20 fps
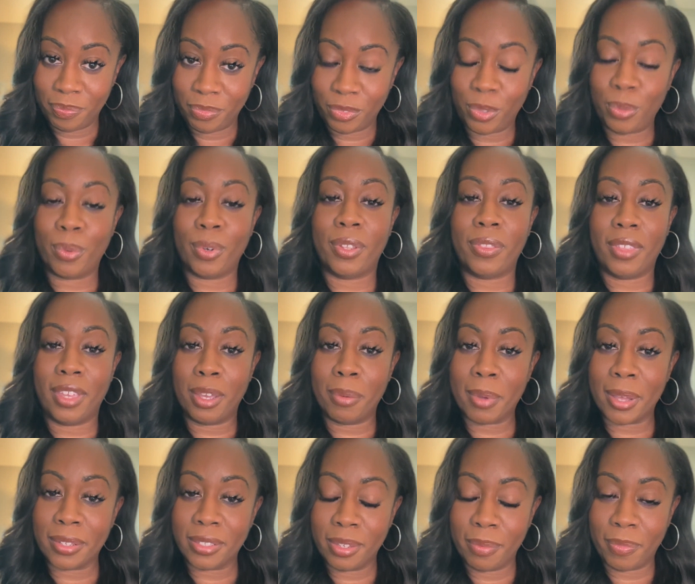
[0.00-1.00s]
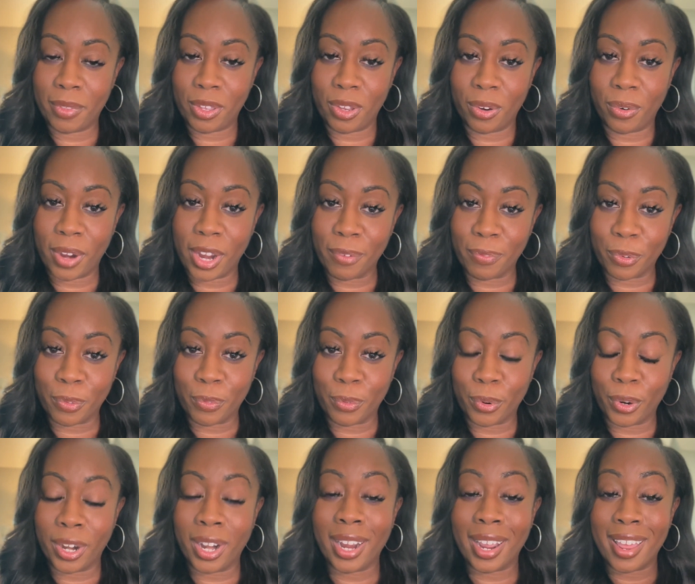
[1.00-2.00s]
You want to think about something you're grateful
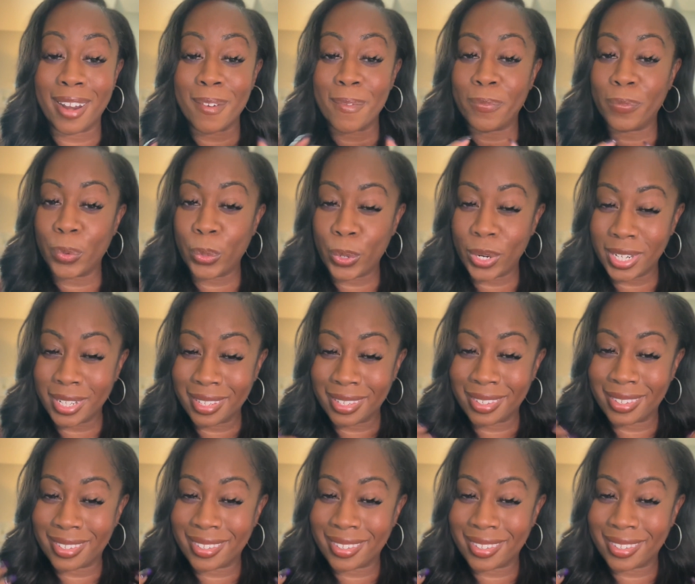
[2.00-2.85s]
for and force